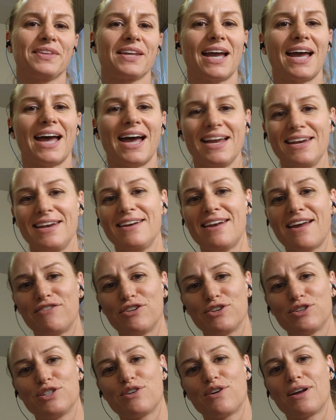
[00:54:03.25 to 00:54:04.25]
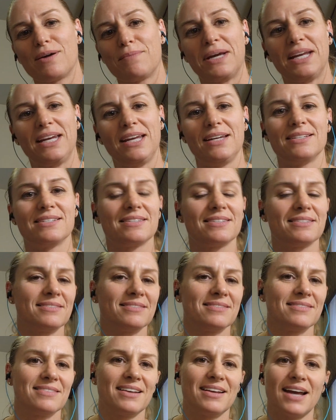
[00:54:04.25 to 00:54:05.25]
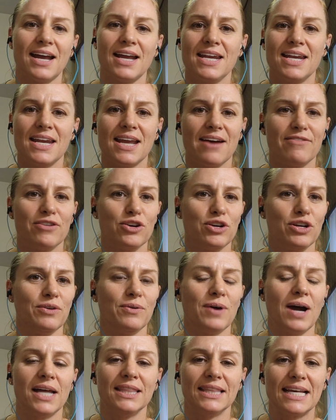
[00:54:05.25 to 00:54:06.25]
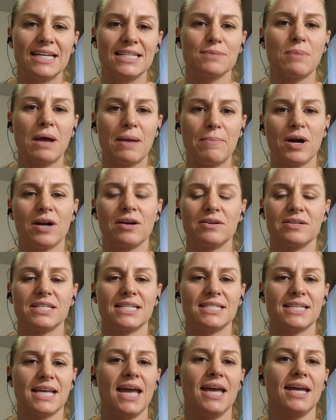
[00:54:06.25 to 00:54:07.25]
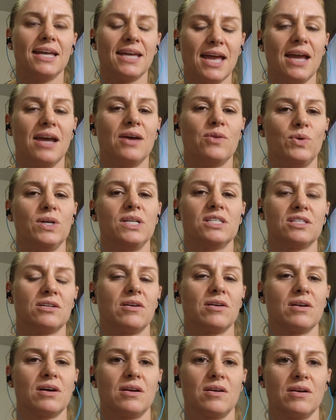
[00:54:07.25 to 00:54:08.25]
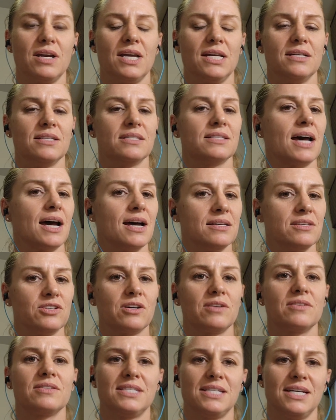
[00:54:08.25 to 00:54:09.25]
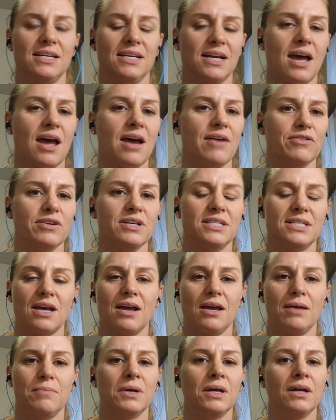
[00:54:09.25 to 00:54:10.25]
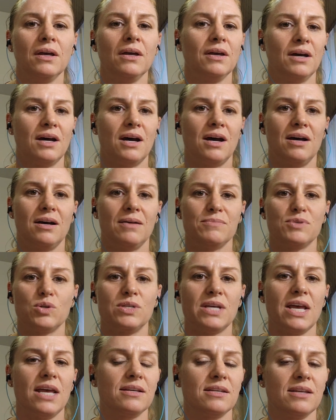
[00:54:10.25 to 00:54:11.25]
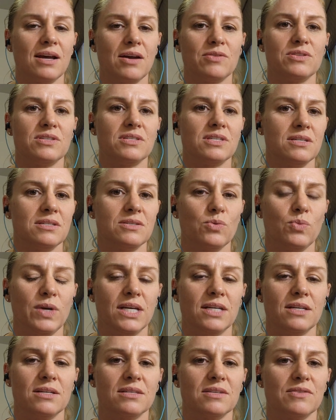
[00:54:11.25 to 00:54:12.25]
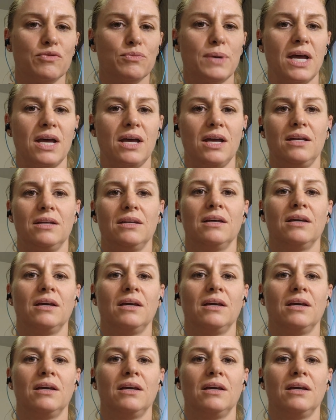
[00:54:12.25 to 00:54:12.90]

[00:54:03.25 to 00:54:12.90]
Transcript: I never start on my knees. I never do. Unless my partner says, hey, can we start on our knees? I start standing every time. So takedowns is a weakness of mine.